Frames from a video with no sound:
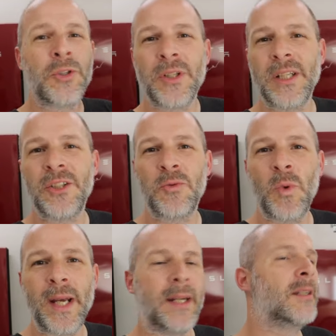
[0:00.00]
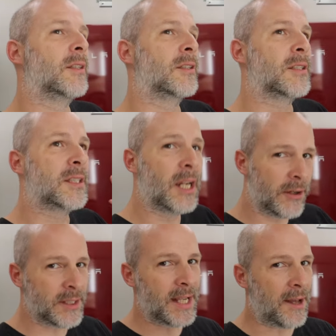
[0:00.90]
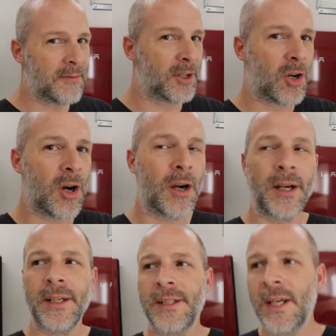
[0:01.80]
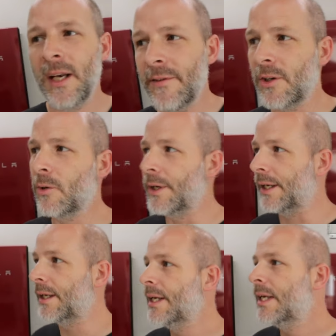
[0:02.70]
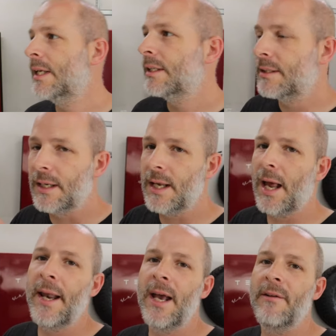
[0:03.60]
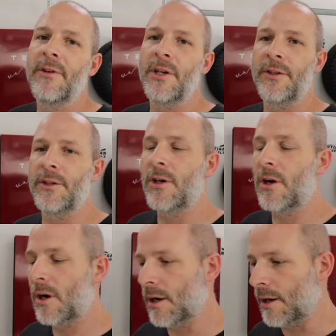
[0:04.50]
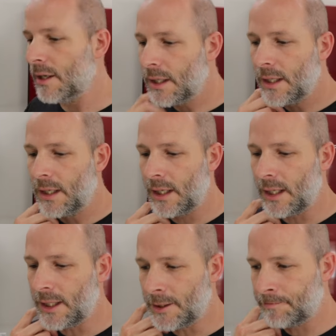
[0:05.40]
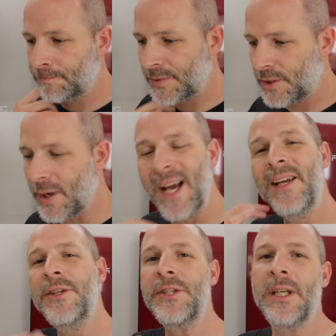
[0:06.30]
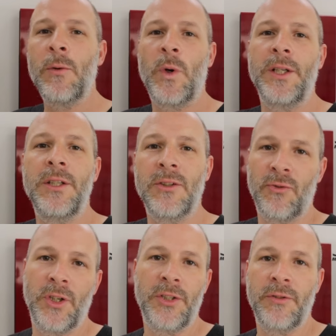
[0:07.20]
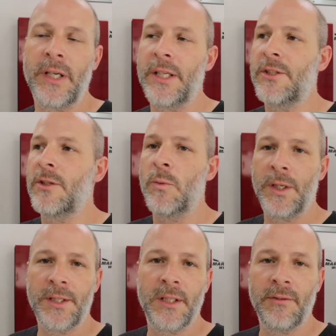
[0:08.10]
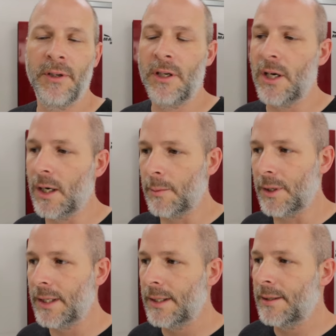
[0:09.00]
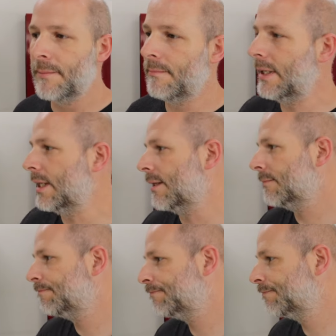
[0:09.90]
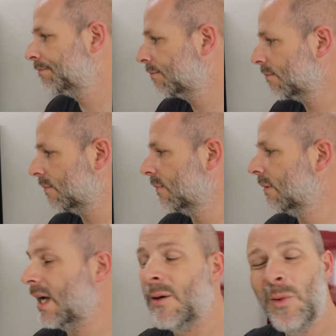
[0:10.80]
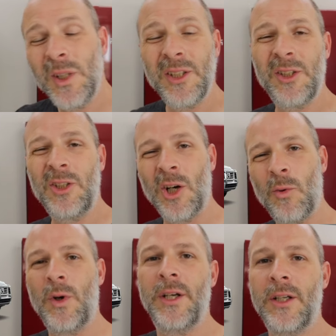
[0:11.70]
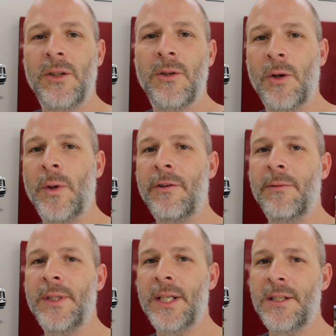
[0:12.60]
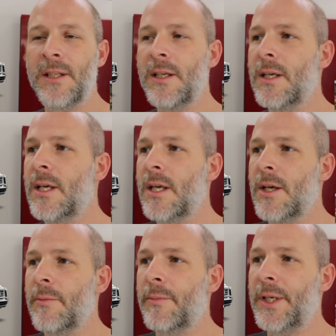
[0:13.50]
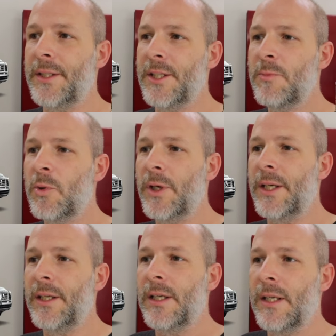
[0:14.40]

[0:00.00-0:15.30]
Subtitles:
should I just wait? You know, because Karen's out of a car and it's kind of annoying to not have another car. So I understand why she's frustrated. She wants a different car, but man, I really don't want to go away from Tesla. But at this point,